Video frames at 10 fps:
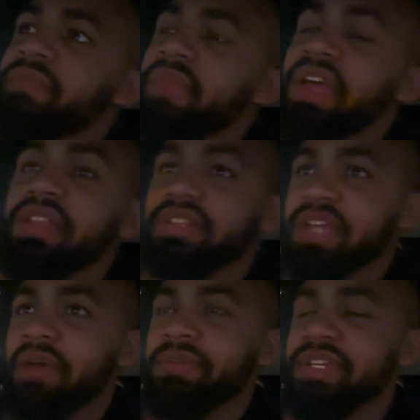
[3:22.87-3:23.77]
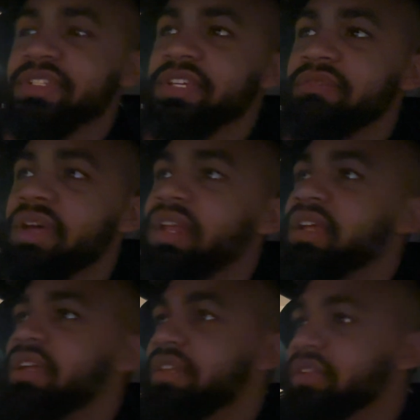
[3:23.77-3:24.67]
and the time it takes to get
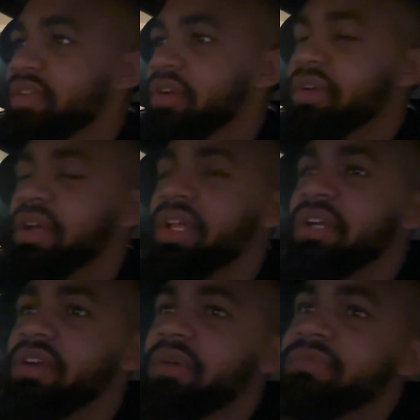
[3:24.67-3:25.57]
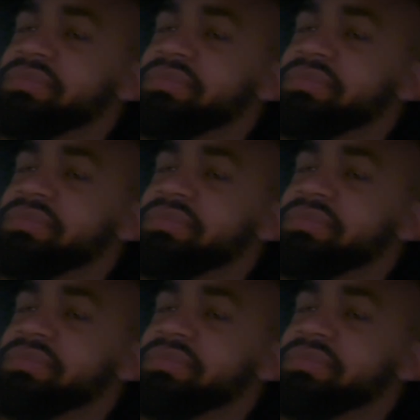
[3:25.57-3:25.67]
ready, and all that crap.